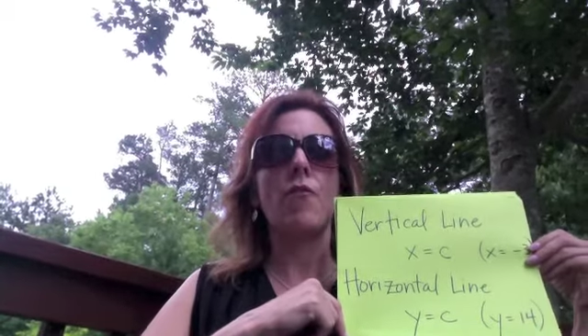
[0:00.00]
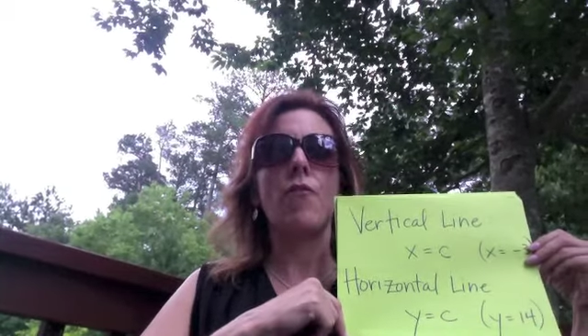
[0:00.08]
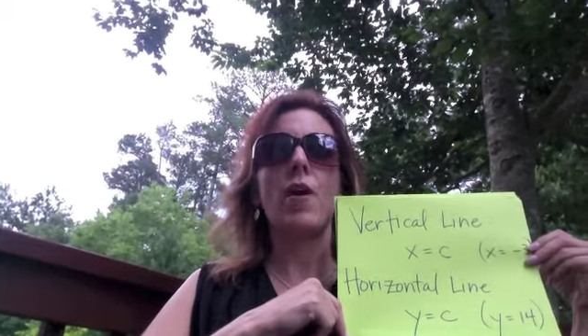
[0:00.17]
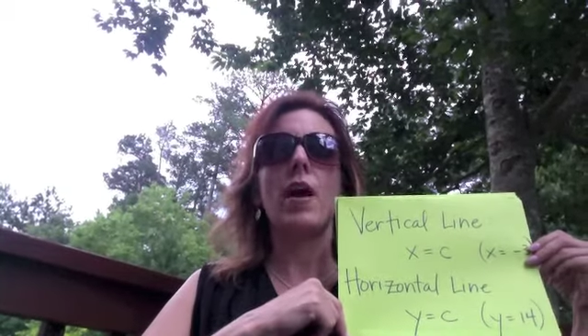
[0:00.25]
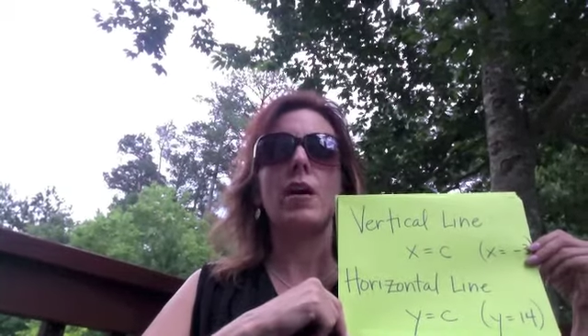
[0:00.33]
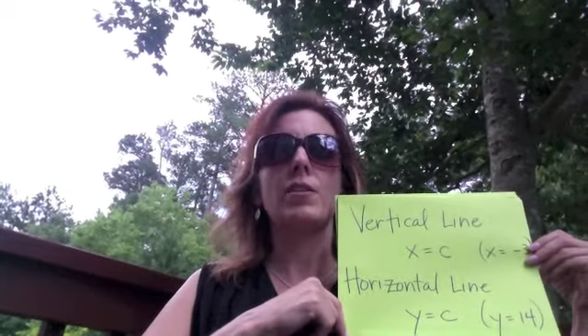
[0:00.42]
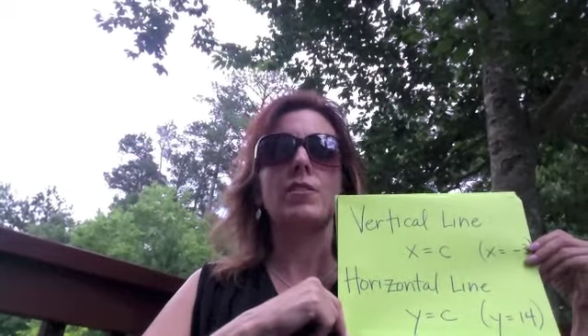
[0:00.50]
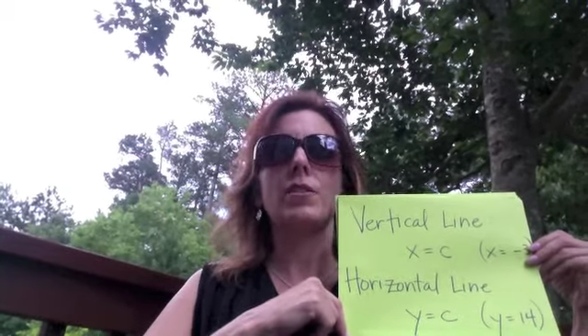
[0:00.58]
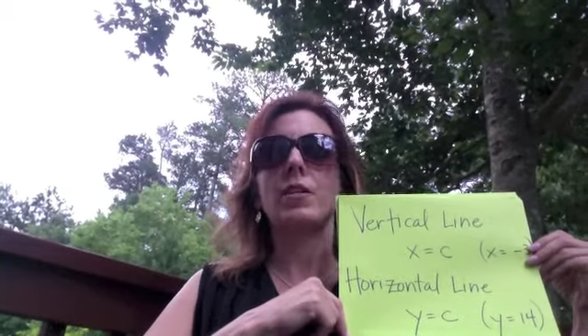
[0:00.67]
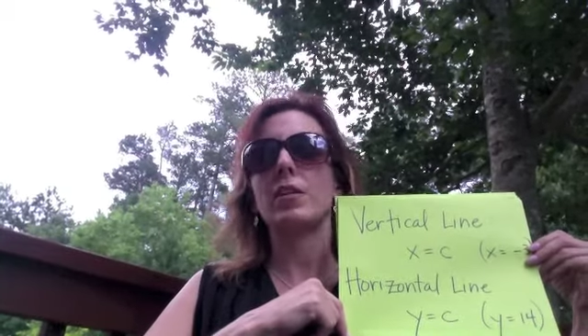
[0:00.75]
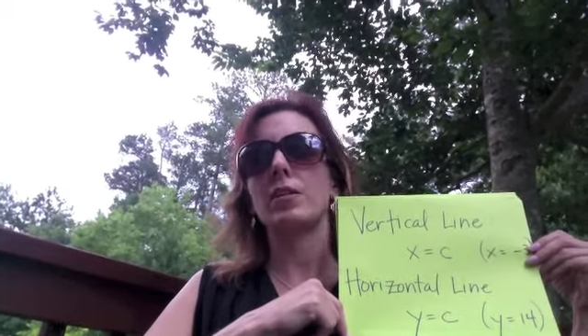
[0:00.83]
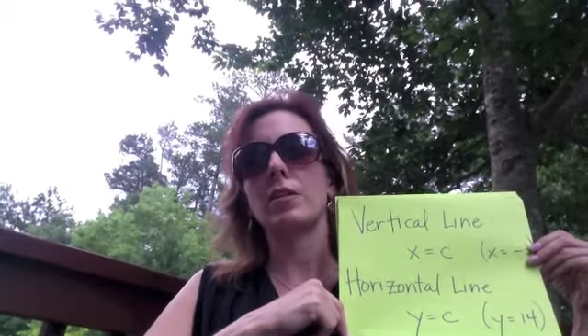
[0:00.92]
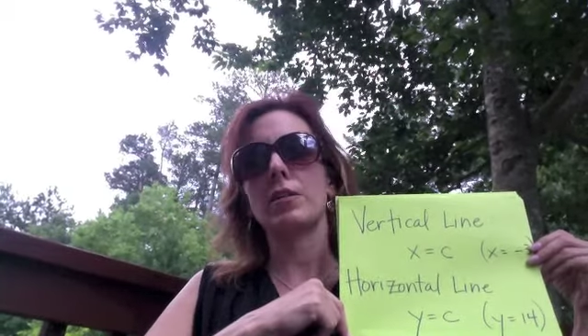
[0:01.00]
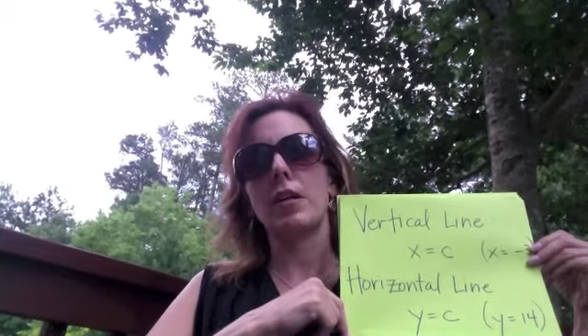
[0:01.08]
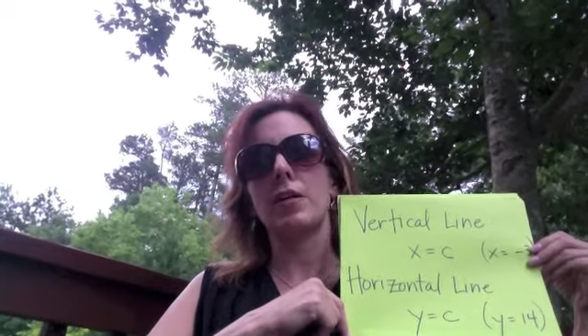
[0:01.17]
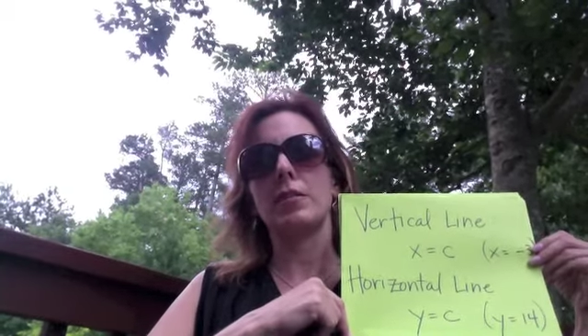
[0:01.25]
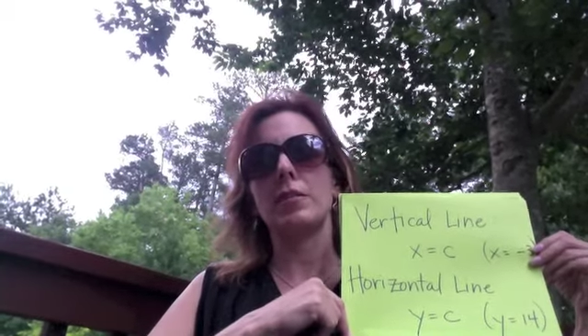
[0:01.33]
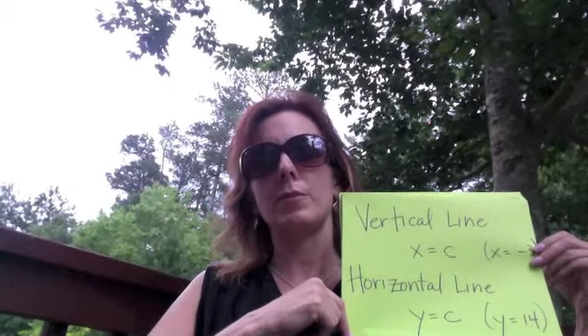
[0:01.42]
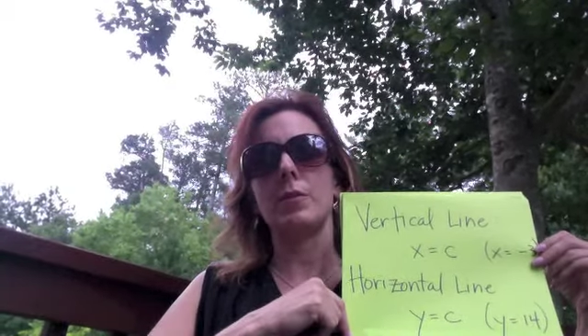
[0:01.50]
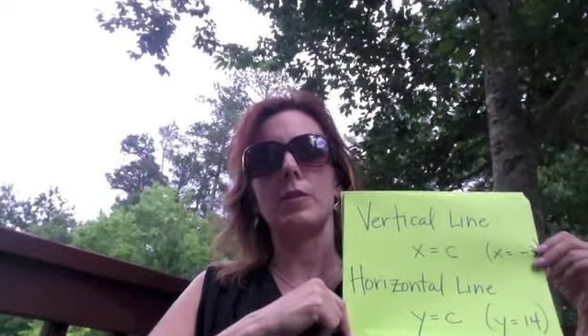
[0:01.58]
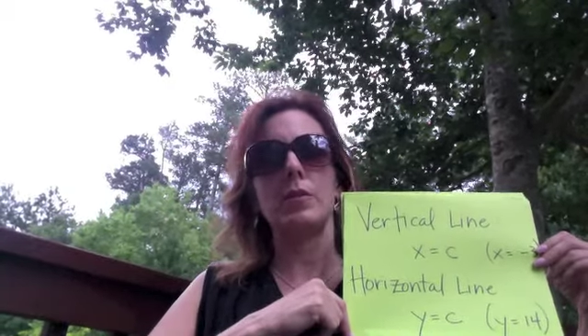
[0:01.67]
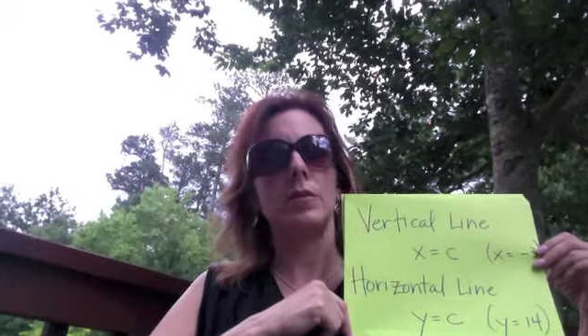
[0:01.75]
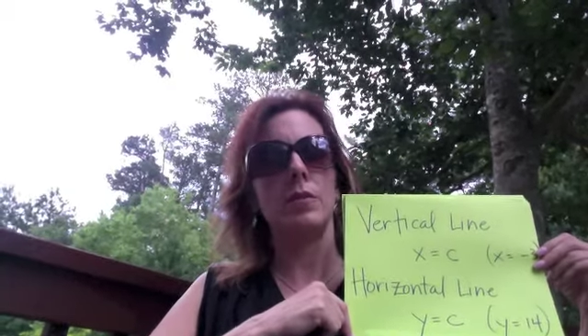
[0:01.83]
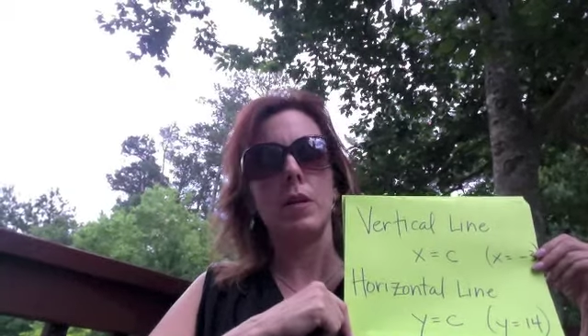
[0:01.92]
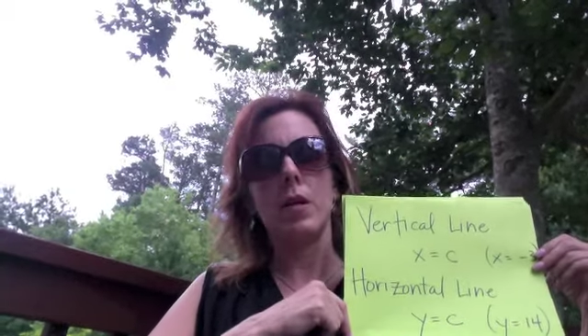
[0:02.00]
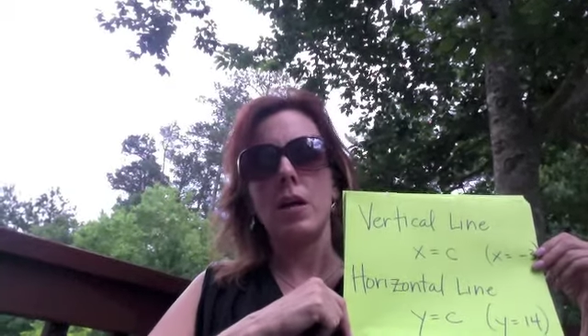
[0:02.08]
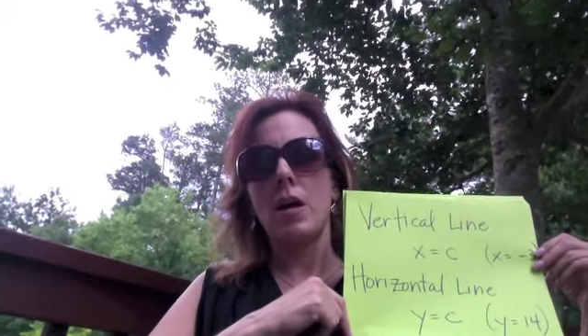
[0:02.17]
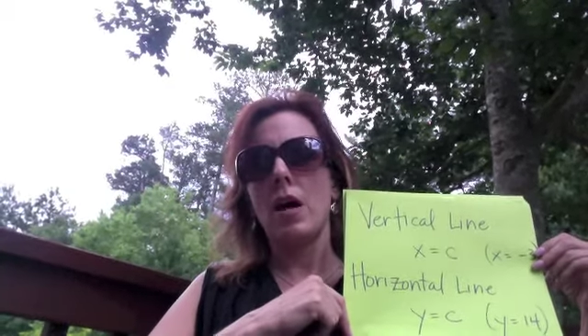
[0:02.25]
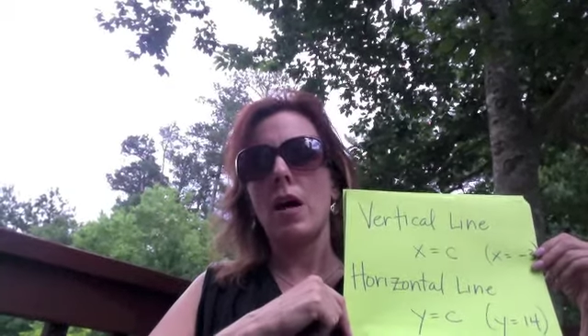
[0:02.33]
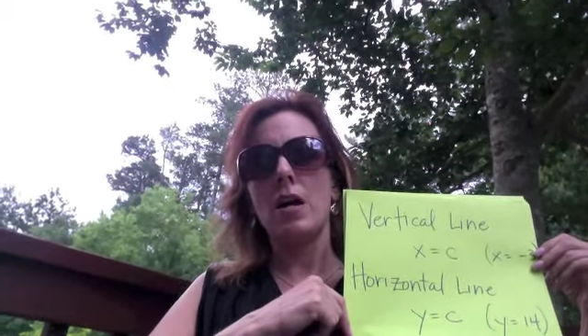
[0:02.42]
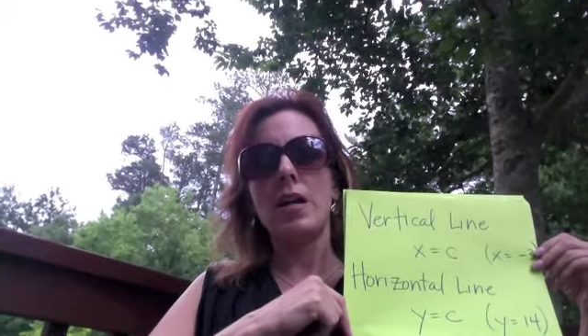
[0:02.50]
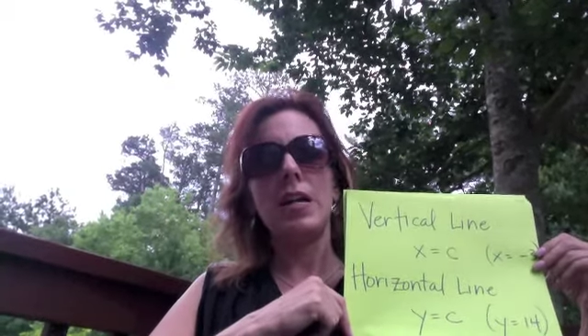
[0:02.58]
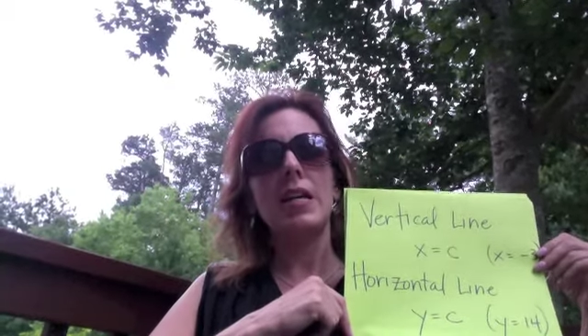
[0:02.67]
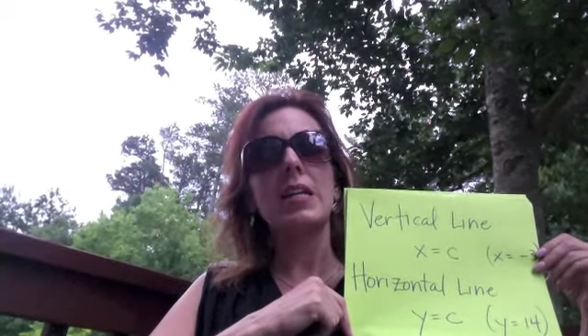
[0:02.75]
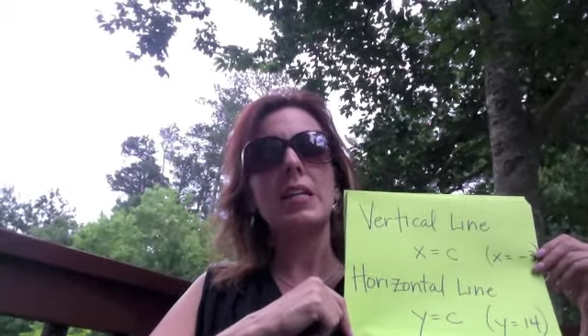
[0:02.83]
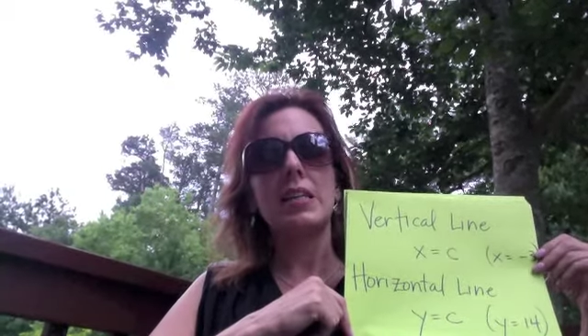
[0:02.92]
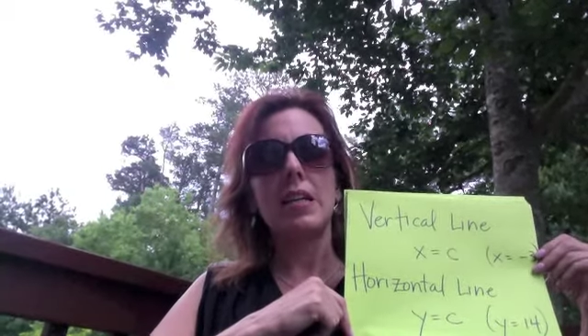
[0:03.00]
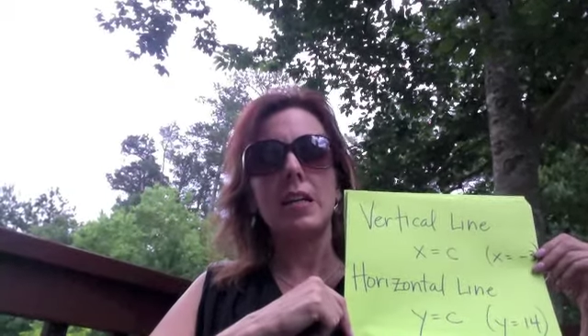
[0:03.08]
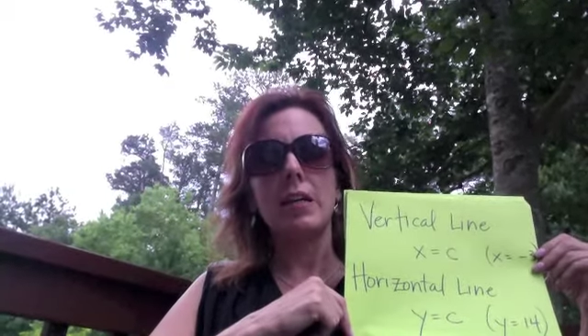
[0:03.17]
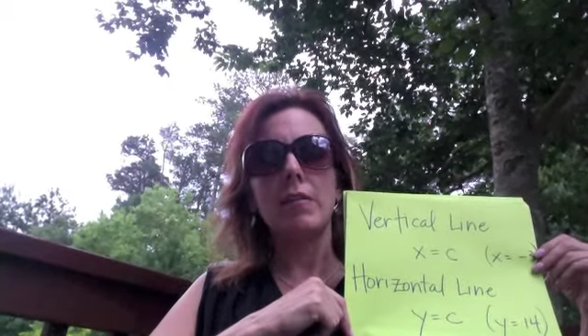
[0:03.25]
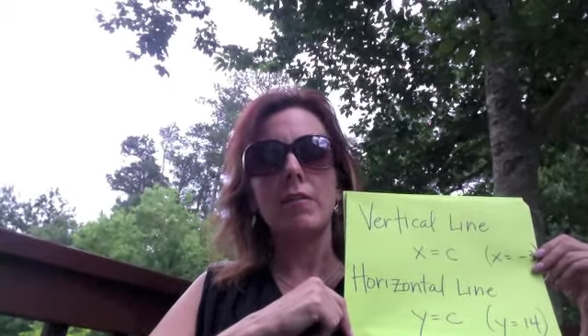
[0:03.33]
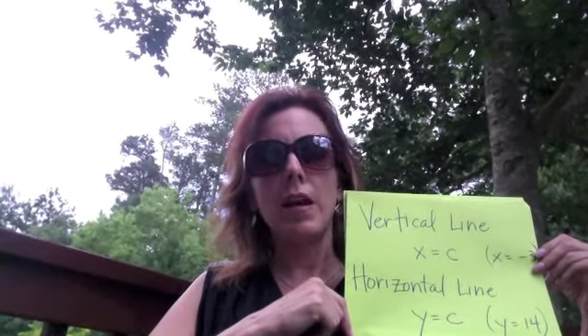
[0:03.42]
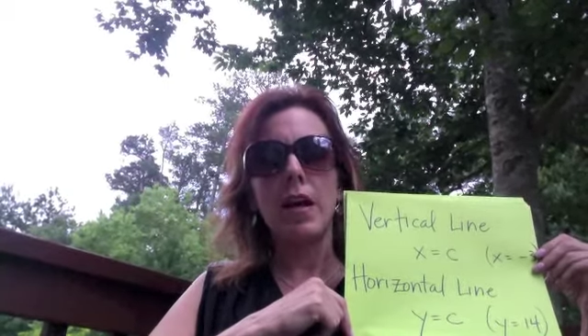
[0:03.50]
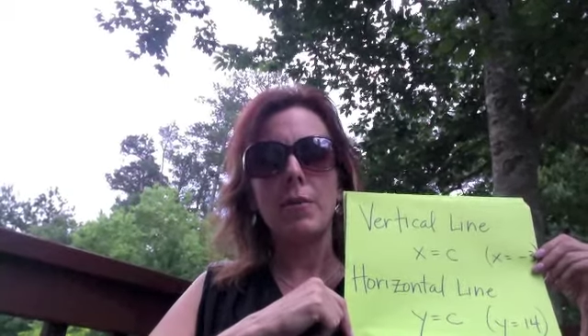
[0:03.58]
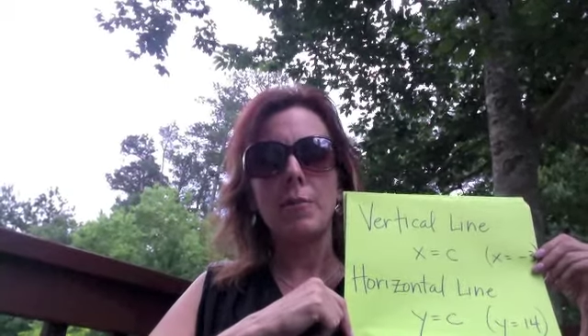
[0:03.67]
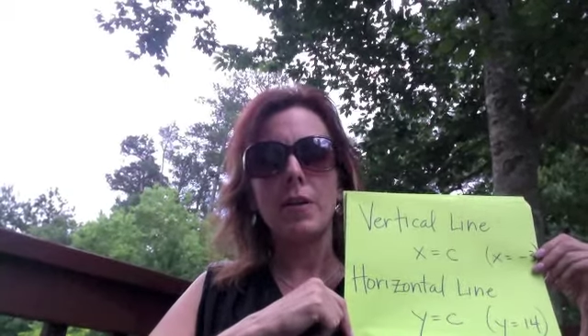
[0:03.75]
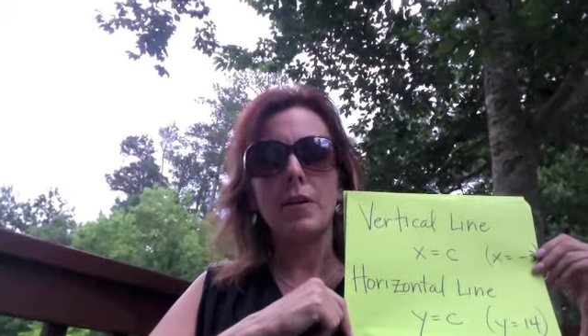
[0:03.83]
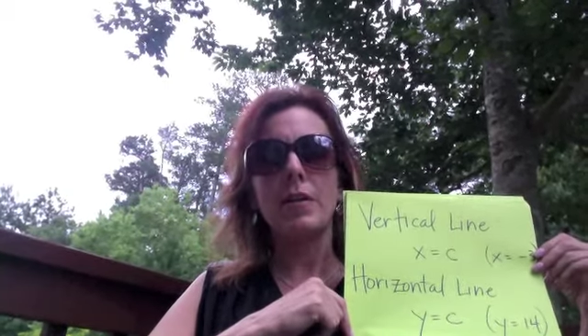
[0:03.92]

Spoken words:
fraction, decimal, anything. You name it.